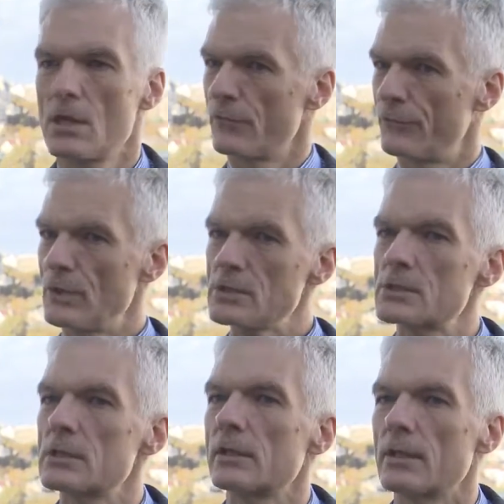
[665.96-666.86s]
The first
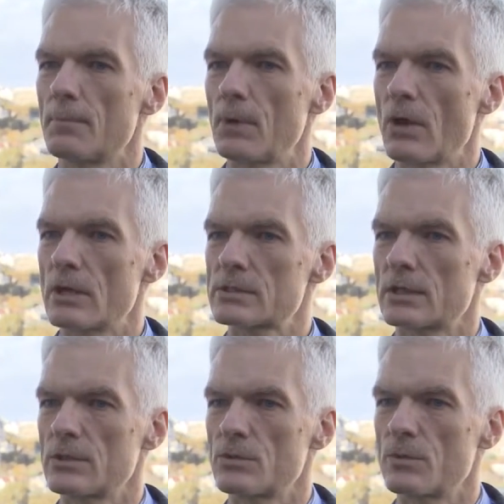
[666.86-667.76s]
thing that employers
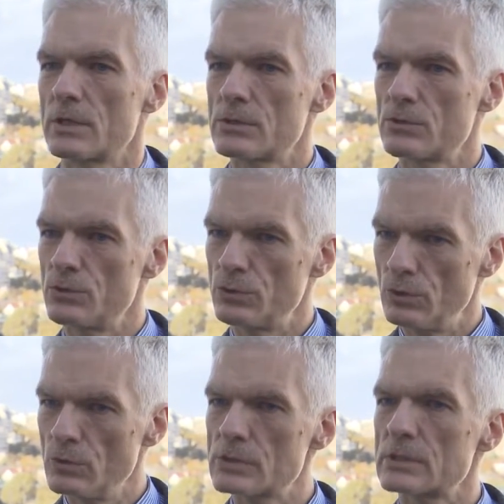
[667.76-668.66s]
can do is to
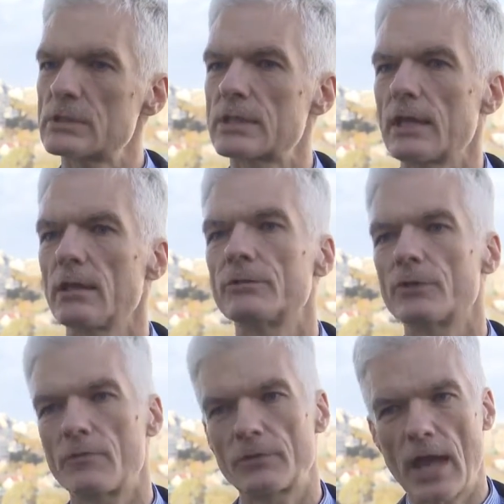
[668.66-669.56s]
use the skills
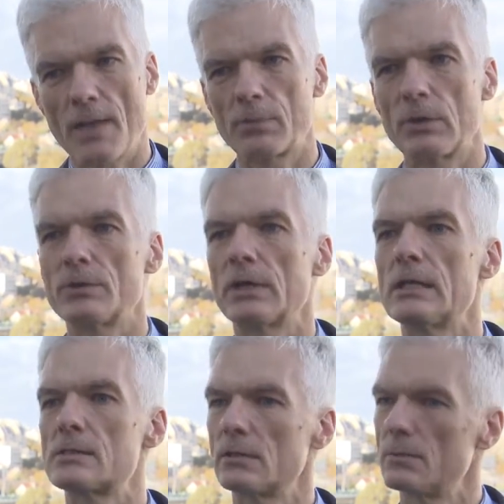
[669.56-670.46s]
of their
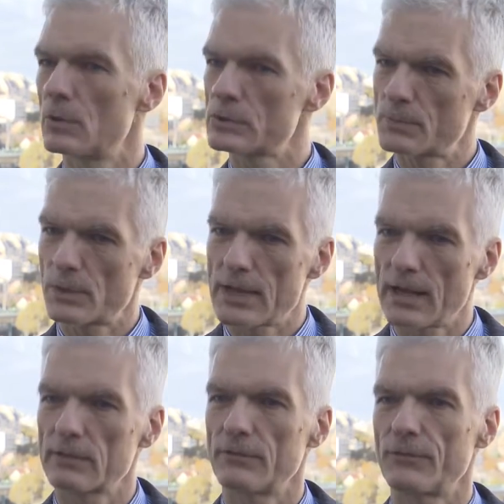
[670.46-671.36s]
employees in the most
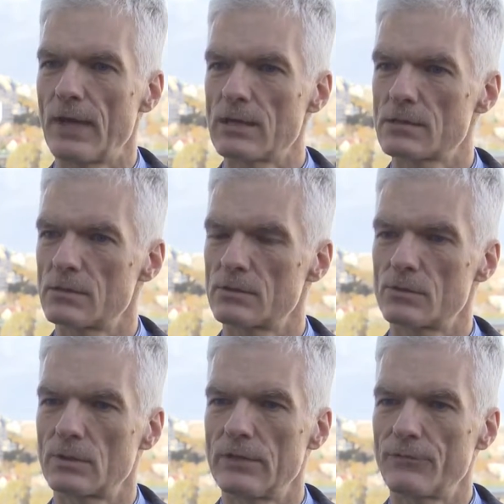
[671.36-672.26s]
productive ways,
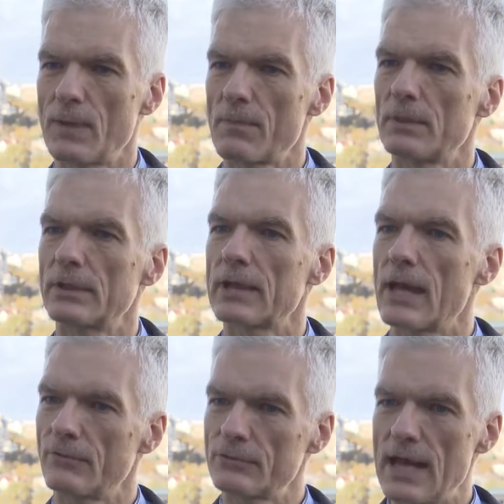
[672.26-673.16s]
to give people the
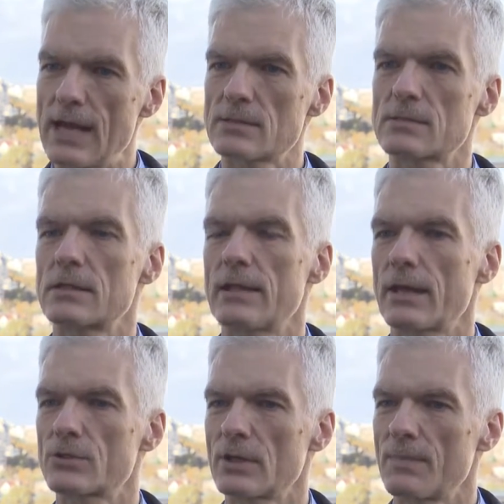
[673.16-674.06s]
kind of tasks that
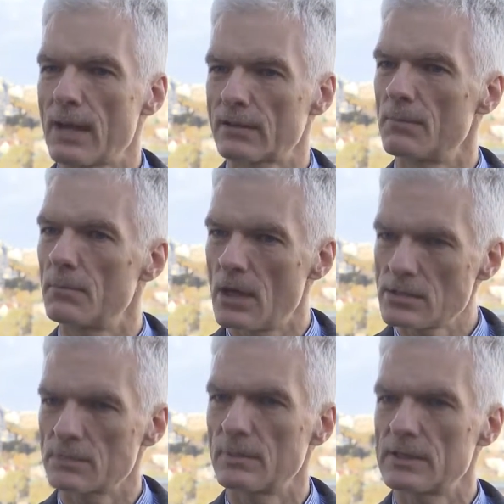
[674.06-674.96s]
actually make them
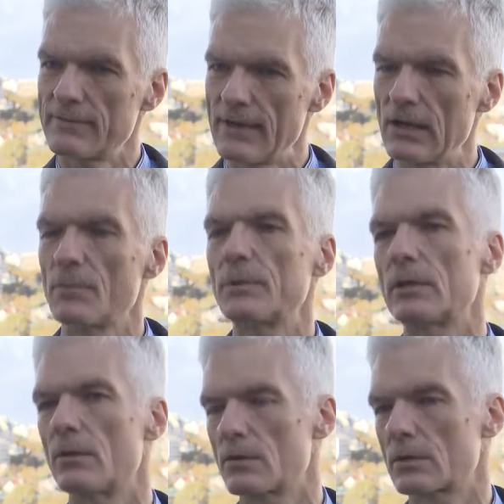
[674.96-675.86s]
blossom and develop
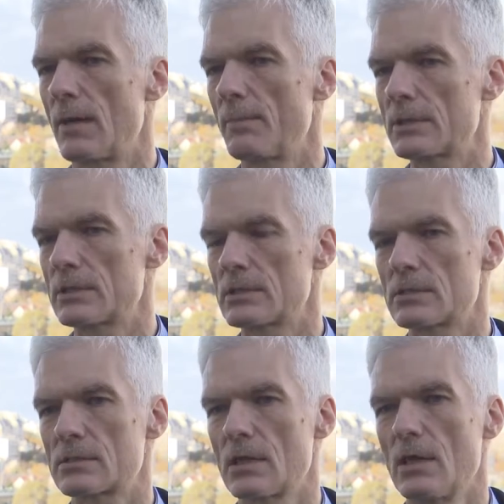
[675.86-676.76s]
their own
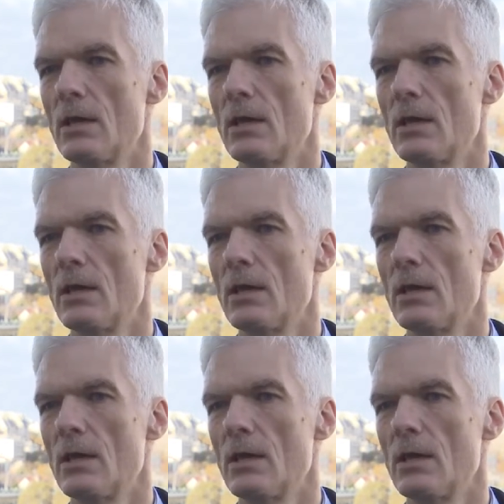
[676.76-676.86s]
competences.